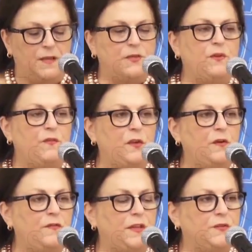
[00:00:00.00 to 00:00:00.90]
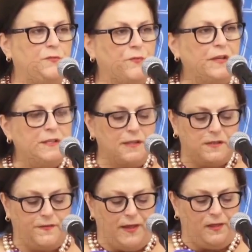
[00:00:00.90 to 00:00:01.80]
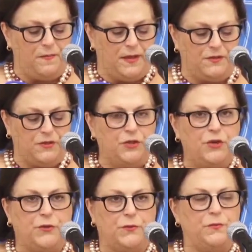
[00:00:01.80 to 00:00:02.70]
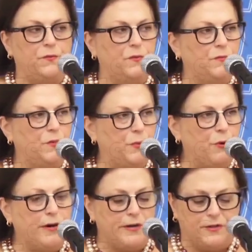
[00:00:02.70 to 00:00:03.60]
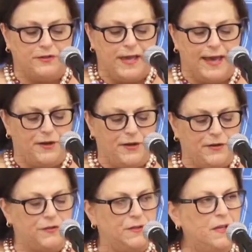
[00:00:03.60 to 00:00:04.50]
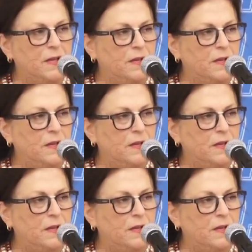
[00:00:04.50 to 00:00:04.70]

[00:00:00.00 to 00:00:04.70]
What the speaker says: So in view of these recent developments, you, reporters, editors,